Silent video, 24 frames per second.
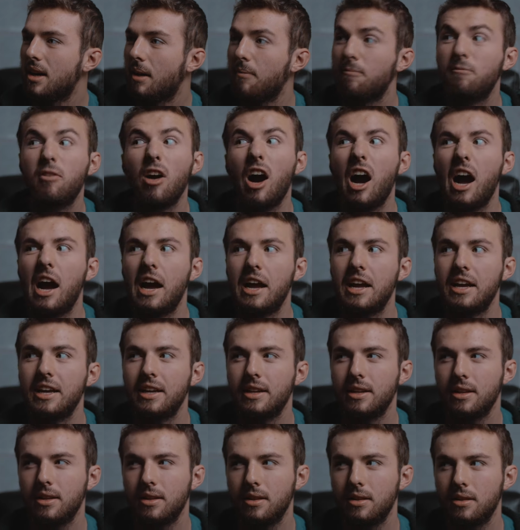I'm
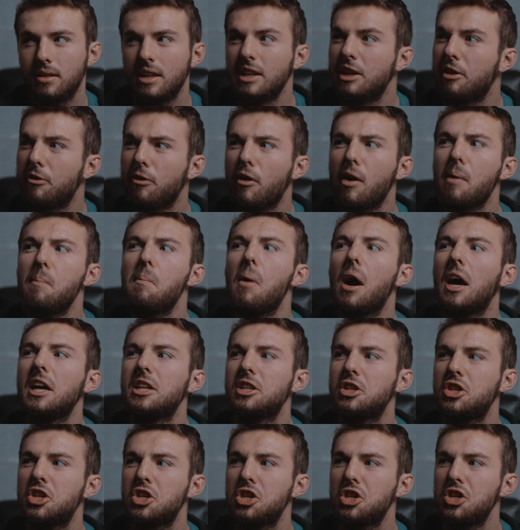fine. Thank you very
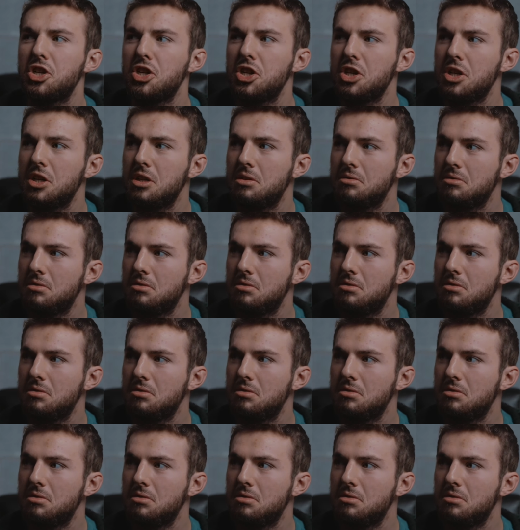much.